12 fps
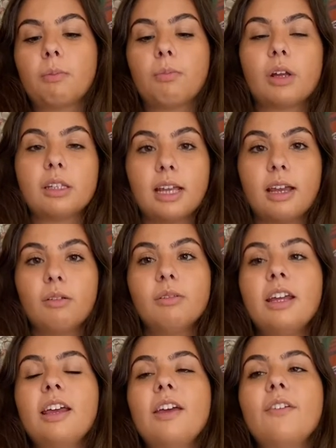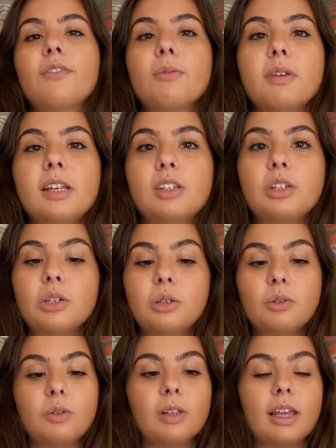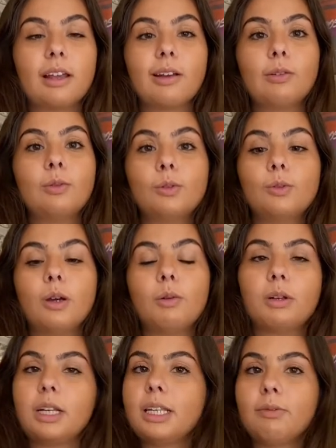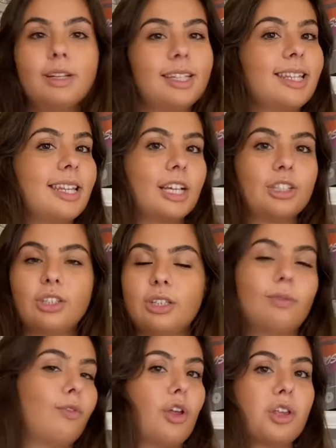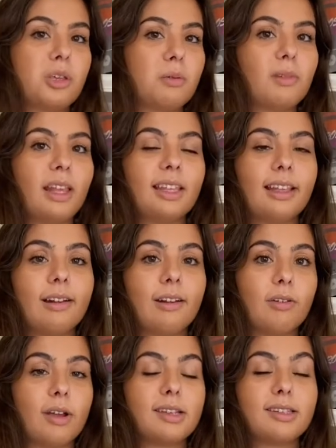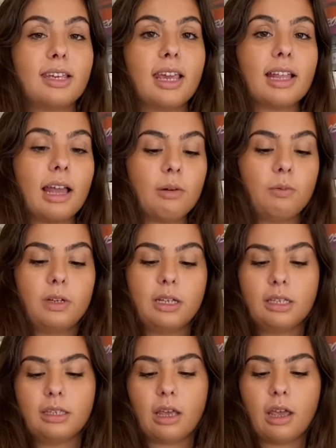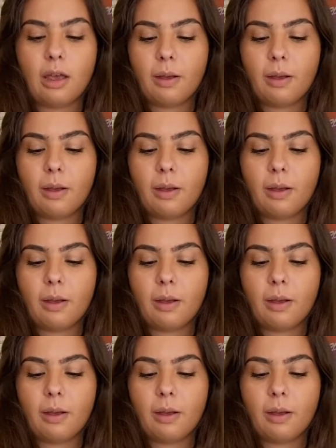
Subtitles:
put down for me to like, ooh, I wanted to read the next volume like crazy. And that was I